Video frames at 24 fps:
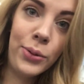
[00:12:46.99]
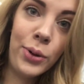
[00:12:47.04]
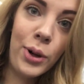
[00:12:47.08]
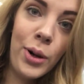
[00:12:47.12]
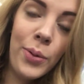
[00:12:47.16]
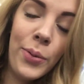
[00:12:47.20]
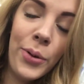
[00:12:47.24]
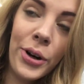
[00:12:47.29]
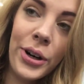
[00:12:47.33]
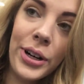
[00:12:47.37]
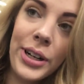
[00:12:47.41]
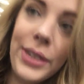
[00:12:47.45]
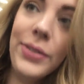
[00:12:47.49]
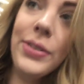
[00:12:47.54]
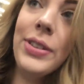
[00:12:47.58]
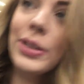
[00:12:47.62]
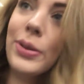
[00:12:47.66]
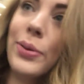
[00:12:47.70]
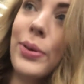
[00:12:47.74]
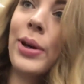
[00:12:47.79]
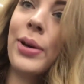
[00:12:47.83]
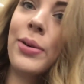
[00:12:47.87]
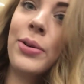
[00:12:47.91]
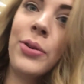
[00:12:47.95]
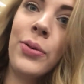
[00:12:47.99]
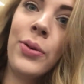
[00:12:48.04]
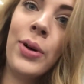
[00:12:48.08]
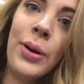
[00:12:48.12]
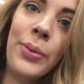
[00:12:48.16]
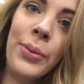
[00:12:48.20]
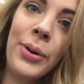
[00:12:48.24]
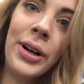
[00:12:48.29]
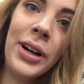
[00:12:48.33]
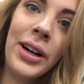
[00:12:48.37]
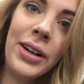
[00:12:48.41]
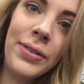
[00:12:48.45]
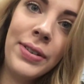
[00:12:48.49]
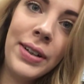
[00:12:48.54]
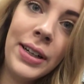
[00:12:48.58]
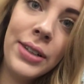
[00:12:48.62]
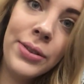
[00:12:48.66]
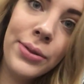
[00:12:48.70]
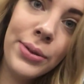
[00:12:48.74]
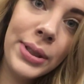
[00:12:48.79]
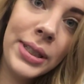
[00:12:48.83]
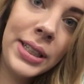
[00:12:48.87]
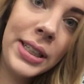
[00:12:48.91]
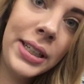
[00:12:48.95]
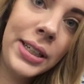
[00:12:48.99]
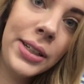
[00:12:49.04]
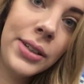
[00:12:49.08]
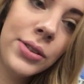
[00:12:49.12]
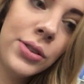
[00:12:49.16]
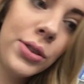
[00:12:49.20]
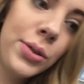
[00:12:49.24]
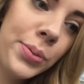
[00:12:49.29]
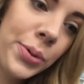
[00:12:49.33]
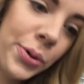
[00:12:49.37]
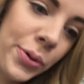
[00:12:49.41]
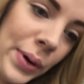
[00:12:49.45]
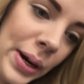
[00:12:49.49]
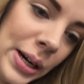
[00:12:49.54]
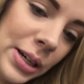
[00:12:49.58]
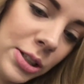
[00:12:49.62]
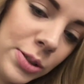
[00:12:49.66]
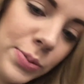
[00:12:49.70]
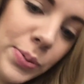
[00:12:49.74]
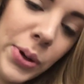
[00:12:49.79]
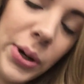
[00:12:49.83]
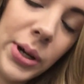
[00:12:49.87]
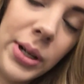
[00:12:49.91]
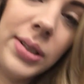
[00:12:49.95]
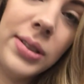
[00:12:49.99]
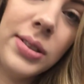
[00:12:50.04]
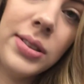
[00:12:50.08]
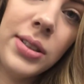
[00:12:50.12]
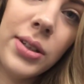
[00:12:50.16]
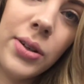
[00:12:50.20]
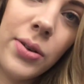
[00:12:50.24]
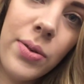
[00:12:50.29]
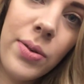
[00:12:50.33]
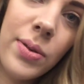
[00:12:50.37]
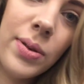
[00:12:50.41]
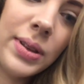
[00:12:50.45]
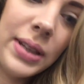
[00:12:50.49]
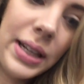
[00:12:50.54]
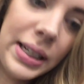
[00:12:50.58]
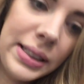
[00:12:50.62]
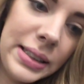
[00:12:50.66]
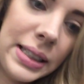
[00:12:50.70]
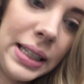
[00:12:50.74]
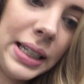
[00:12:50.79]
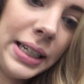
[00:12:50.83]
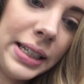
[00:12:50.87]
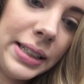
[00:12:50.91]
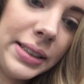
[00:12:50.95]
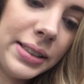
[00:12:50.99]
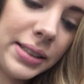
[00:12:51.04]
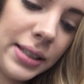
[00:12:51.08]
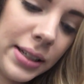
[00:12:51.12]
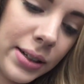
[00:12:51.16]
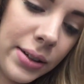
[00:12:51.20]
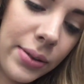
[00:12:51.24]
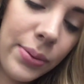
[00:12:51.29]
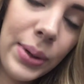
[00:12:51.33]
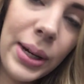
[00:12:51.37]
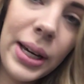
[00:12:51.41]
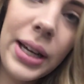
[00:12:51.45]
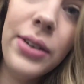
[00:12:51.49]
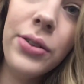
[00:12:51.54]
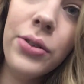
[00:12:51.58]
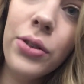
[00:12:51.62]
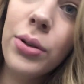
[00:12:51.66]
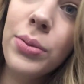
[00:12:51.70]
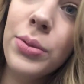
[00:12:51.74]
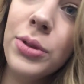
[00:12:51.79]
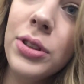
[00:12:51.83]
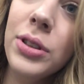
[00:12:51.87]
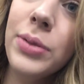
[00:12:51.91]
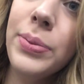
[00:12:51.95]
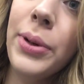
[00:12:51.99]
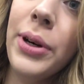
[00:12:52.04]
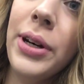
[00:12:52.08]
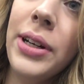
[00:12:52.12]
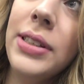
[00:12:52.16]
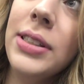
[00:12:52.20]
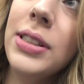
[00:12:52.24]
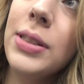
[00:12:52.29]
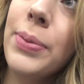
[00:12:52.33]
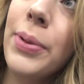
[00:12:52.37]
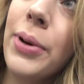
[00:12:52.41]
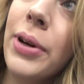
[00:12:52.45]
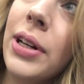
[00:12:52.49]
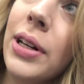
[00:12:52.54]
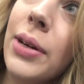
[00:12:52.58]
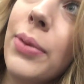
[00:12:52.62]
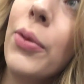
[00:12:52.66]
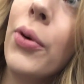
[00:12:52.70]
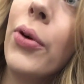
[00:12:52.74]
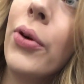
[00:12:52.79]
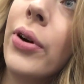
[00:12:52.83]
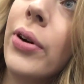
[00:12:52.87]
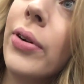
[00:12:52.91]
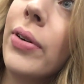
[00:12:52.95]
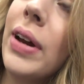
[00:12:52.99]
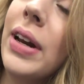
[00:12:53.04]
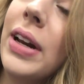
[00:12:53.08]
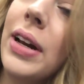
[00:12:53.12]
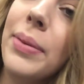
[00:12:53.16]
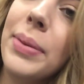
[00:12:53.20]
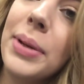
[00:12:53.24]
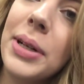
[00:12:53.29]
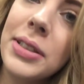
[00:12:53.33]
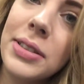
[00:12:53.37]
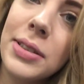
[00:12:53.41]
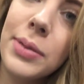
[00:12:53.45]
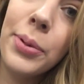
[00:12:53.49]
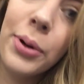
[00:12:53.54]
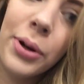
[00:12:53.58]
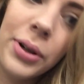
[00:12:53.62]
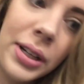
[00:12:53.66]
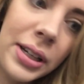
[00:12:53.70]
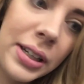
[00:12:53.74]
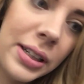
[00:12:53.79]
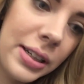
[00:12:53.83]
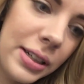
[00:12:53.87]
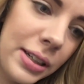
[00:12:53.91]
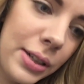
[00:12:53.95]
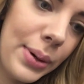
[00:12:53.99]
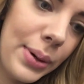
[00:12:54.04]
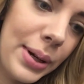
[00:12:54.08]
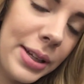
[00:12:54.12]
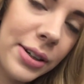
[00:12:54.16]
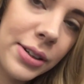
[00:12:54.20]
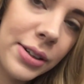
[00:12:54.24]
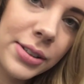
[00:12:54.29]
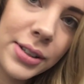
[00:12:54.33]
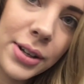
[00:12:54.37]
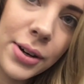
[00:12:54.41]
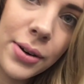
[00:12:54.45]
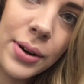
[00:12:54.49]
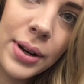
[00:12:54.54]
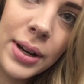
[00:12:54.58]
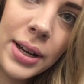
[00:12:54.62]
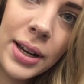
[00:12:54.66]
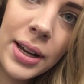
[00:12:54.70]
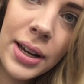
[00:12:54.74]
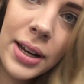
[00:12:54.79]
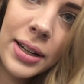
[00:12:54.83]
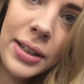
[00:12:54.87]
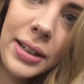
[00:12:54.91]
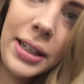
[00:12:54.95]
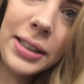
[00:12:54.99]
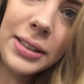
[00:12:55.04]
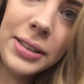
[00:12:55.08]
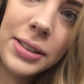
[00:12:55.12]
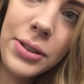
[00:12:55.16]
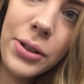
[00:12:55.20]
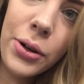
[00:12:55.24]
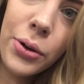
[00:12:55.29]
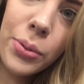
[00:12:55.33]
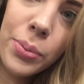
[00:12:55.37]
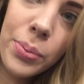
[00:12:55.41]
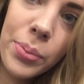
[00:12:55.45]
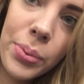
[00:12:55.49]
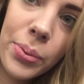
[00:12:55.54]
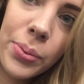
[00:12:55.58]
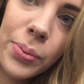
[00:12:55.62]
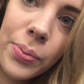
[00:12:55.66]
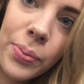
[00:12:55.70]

in Walmart. Every time I come to Walmart, I find really super rare spawns, so that's lit. We got normal spawns spawning more right now because of partly cloudy weather, so that's dope.